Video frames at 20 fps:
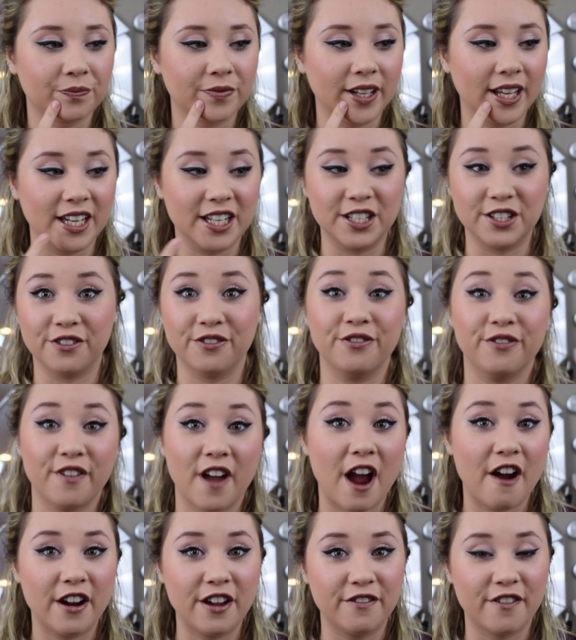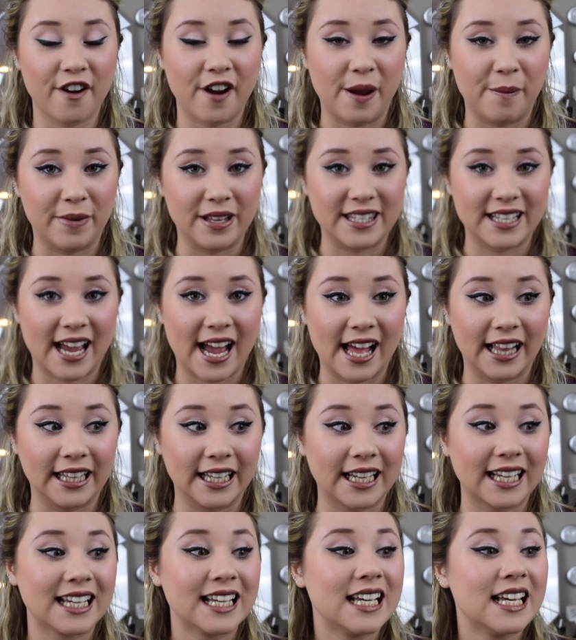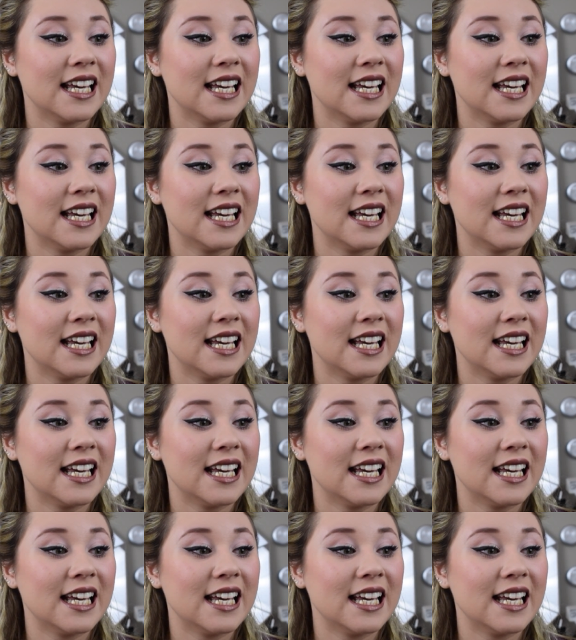It is very, very metallic.